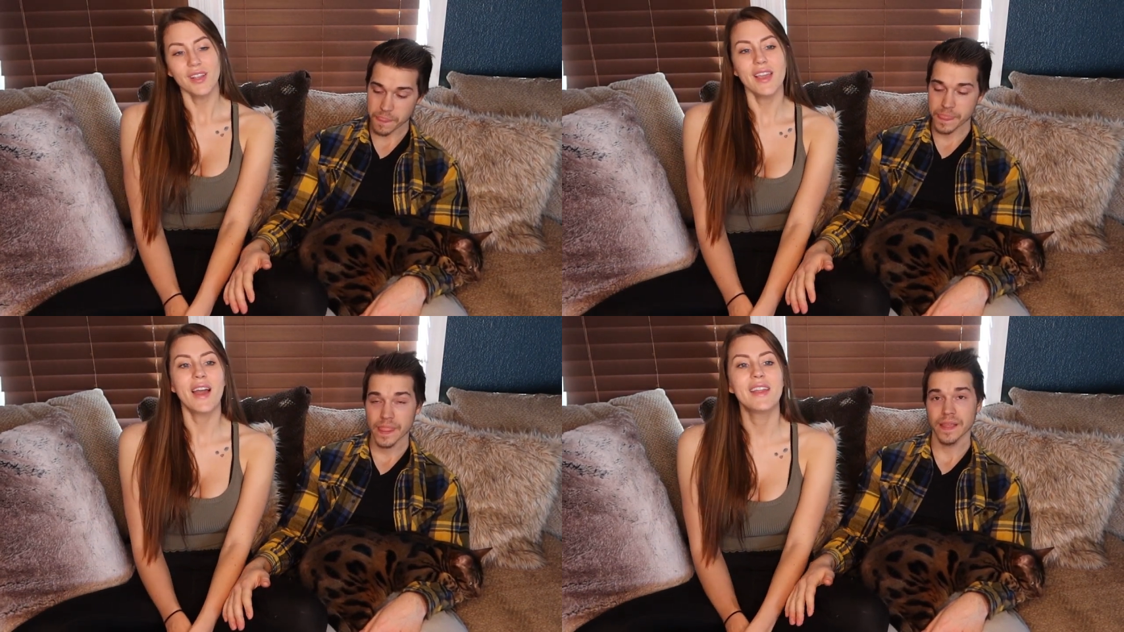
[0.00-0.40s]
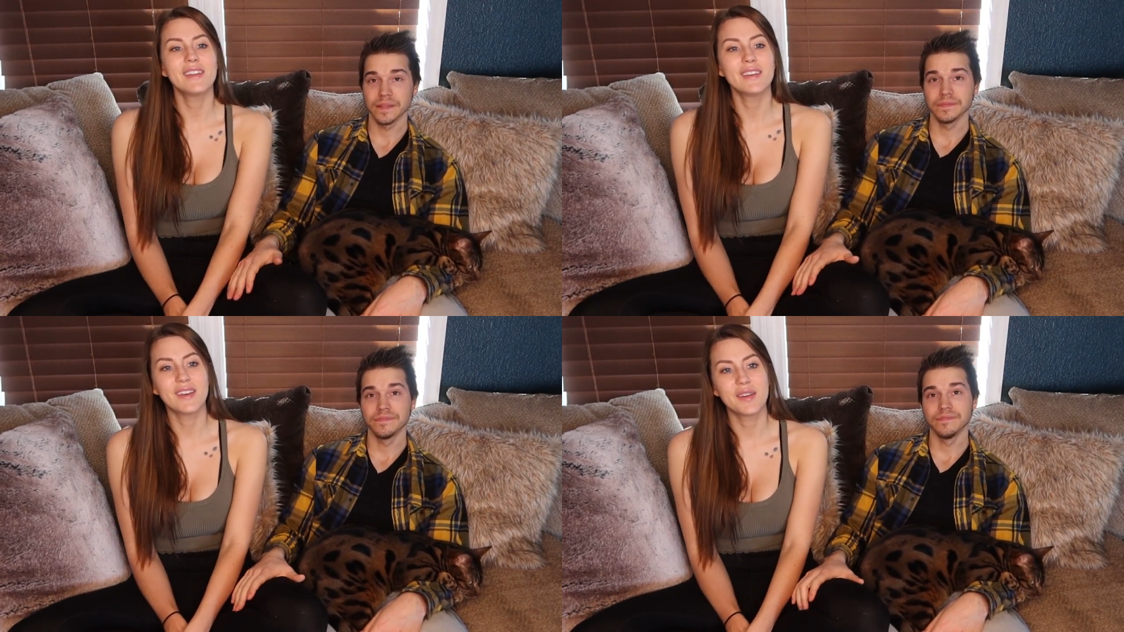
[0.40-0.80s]
Speaker 1: yeah, I
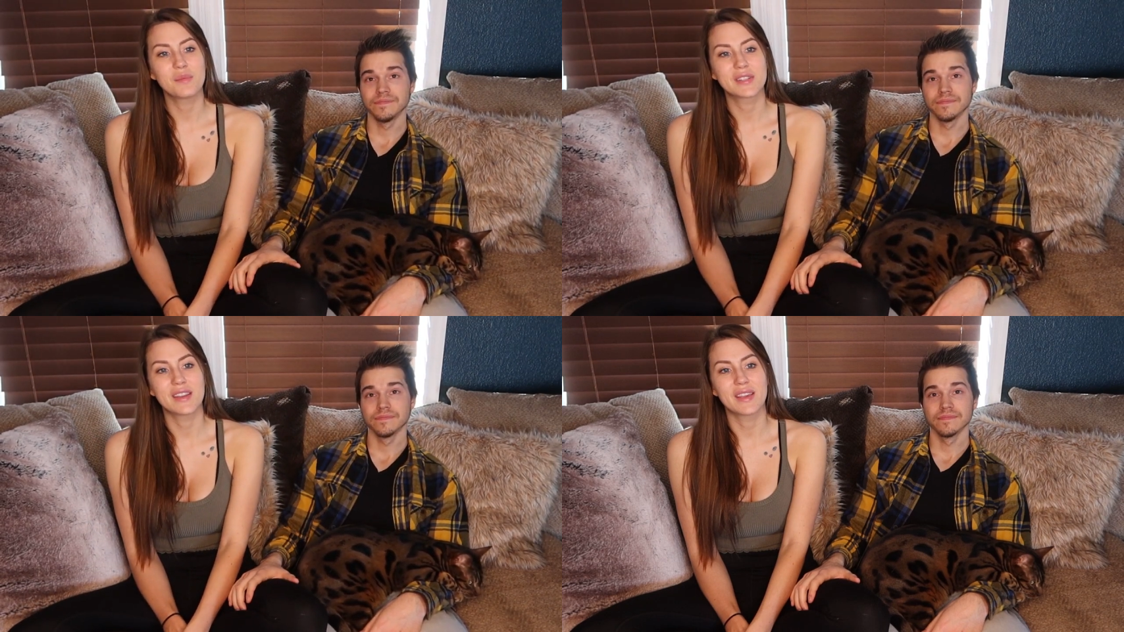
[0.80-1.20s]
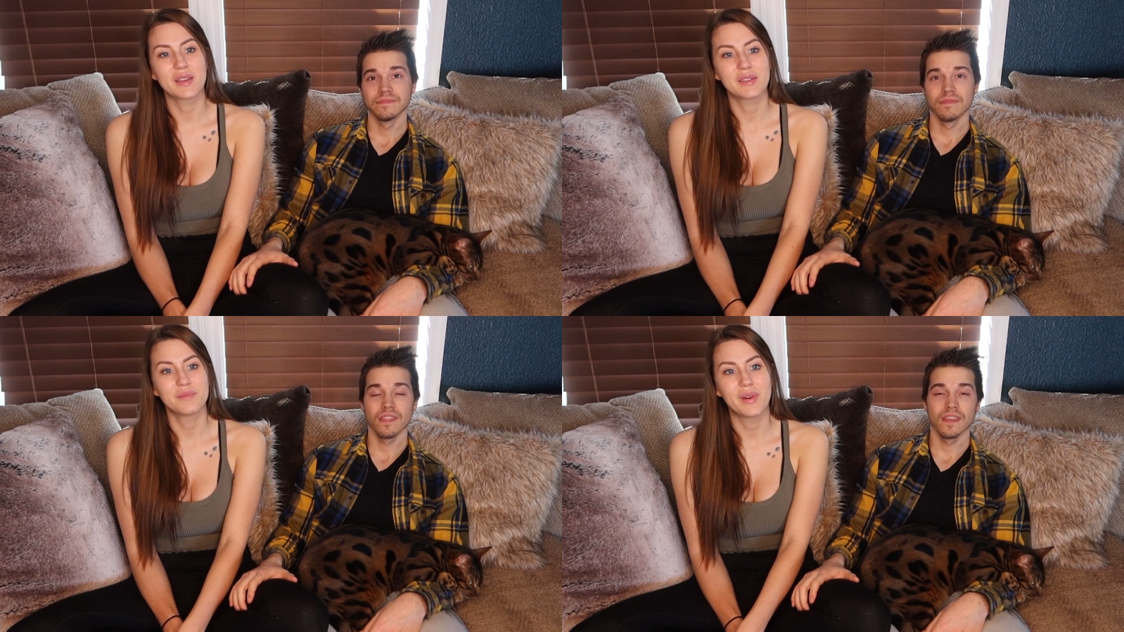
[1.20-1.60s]
didn't end up
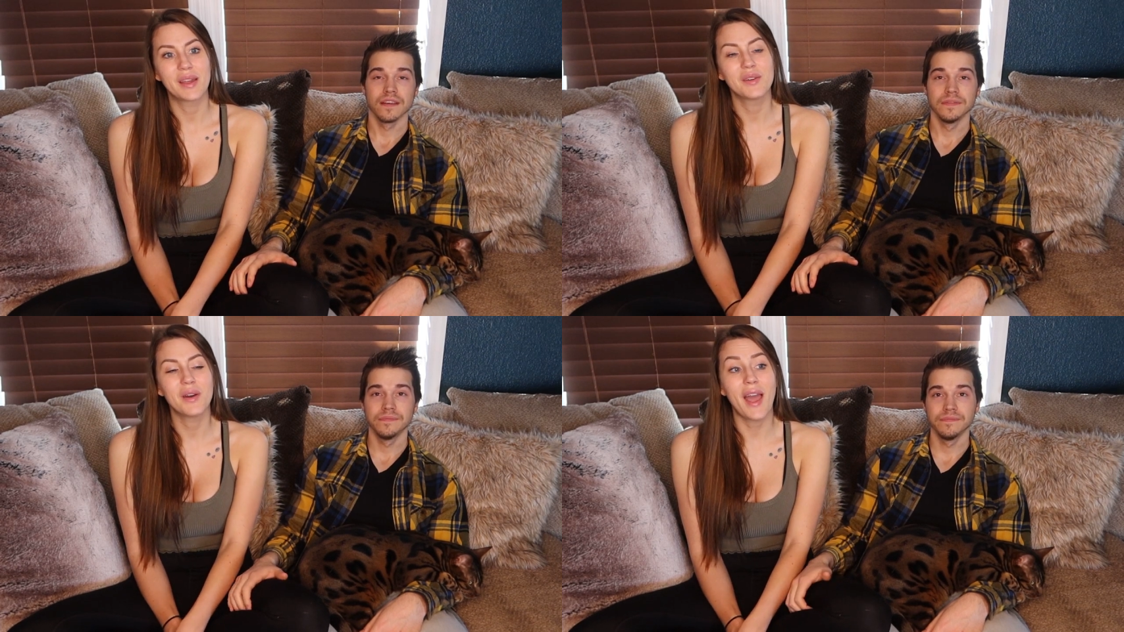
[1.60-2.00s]
sitting by you.